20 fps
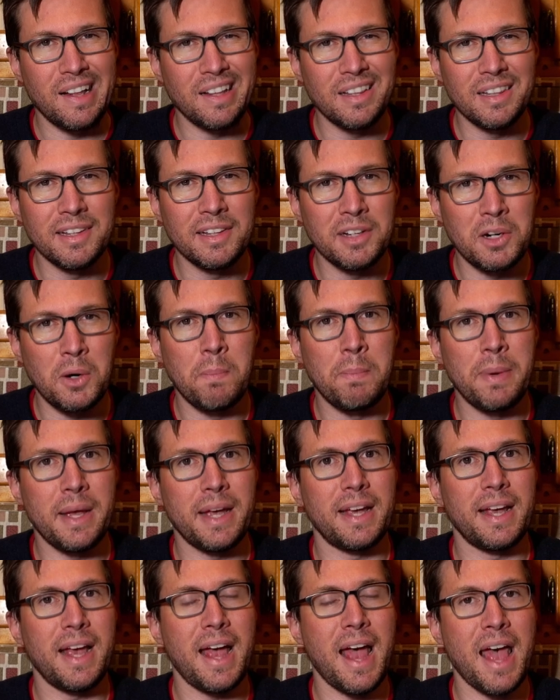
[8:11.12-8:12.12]
a little
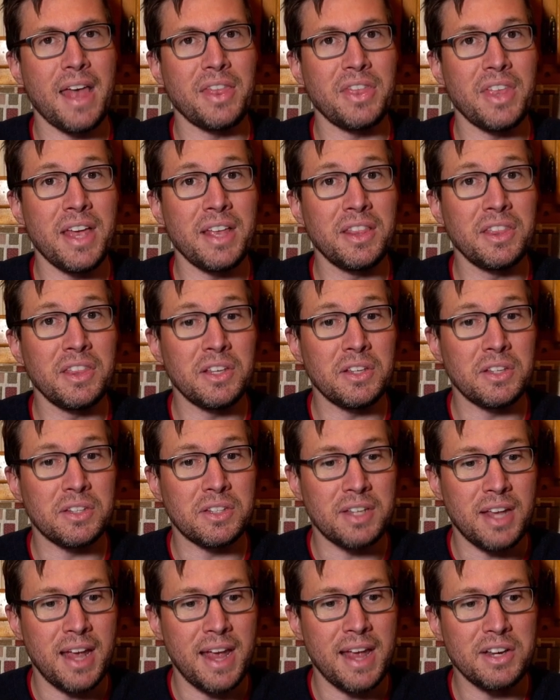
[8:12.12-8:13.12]
bit. And then the
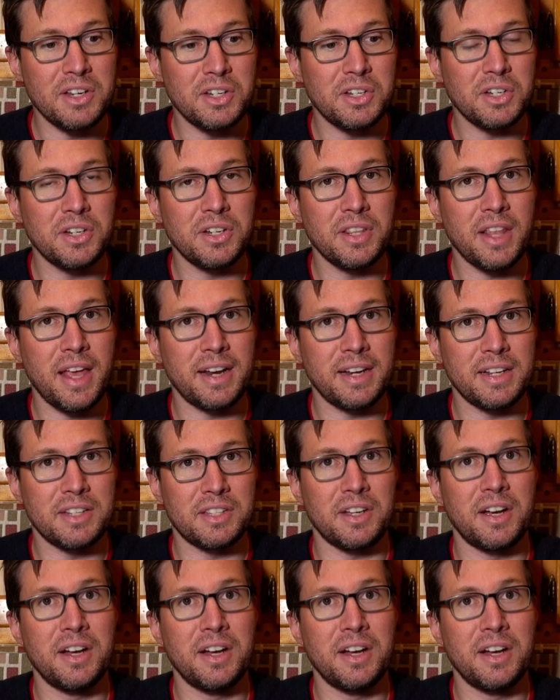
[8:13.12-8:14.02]
tension that it's